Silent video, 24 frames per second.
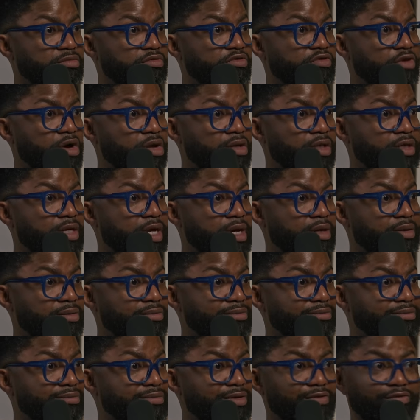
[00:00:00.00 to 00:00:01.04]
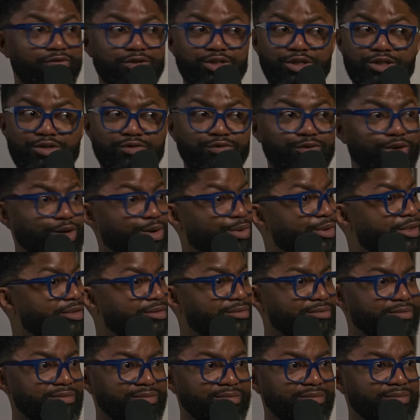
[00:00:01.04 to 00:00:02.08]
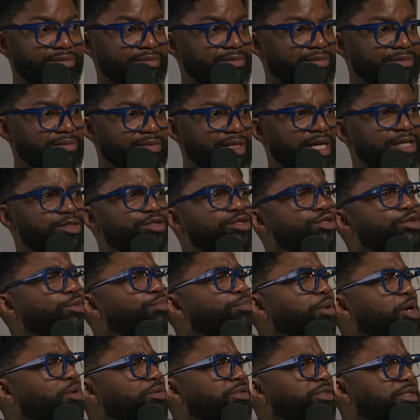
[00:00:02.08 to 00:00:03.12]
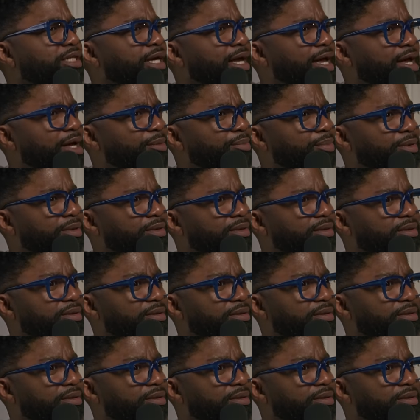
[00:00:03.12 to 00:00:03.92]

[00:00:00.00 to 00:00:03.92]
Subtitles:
flowing out, mm-hmm, if it's just flowing, it's supposed to happen.